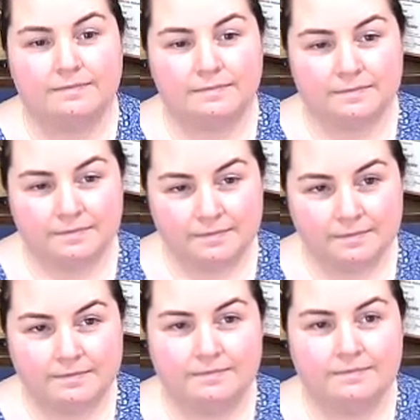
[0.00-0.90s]

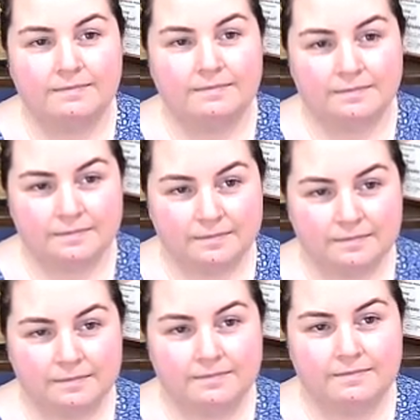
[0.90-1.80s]

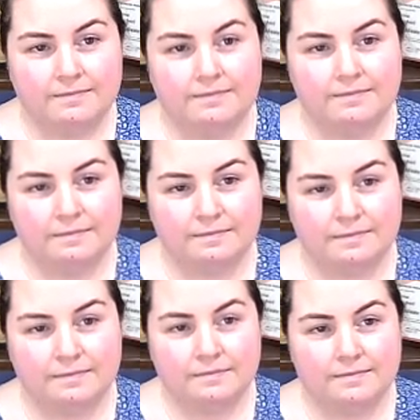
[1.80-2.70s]

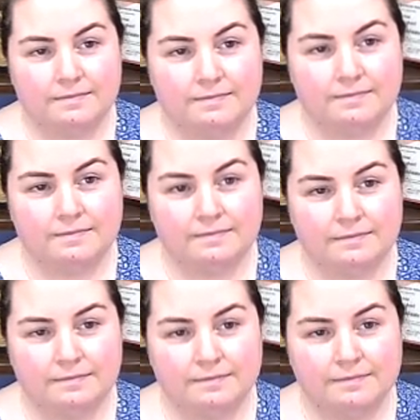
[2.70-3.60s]

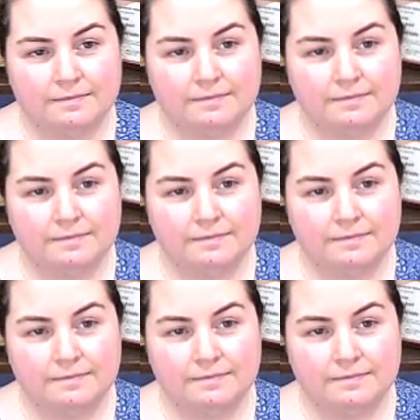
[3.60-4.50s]

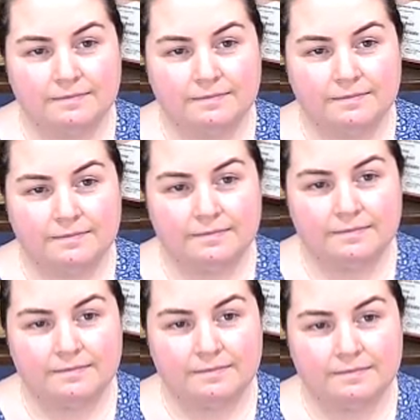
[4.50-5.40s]

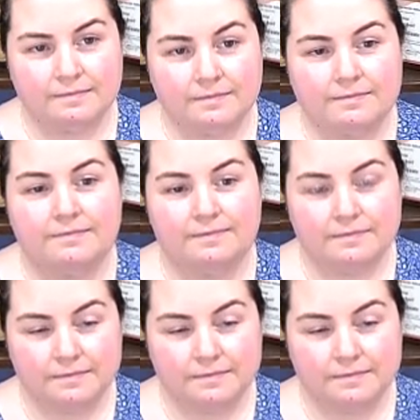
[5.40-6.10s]
[no speech]